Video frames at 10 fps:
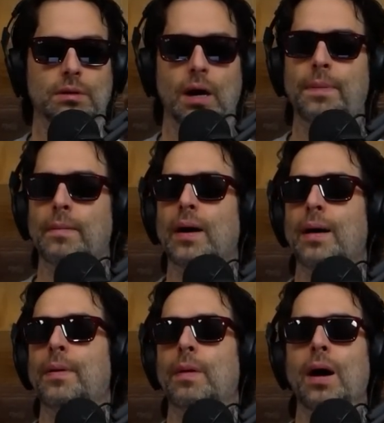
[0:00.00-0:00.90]
I'll put my,
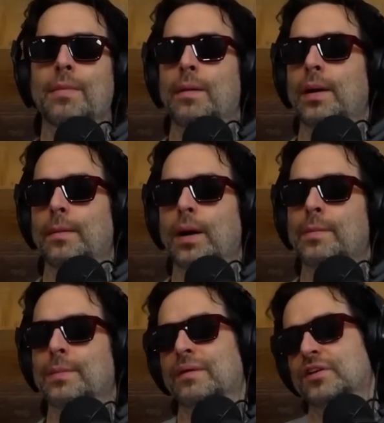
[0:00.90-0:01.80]
I'll put my, I'll
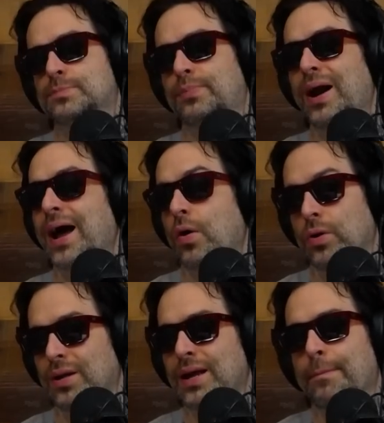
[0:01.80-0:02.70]
make my face
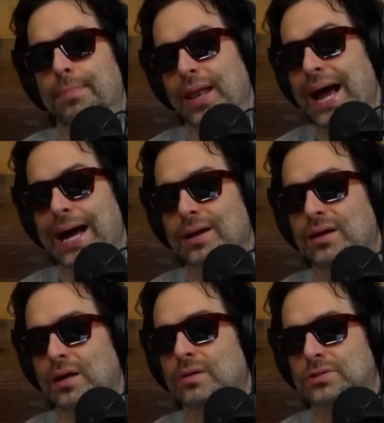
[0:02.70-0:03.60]
brown and not black,
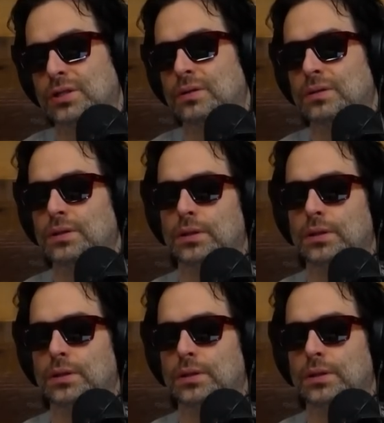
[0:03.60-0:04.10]
you know, so.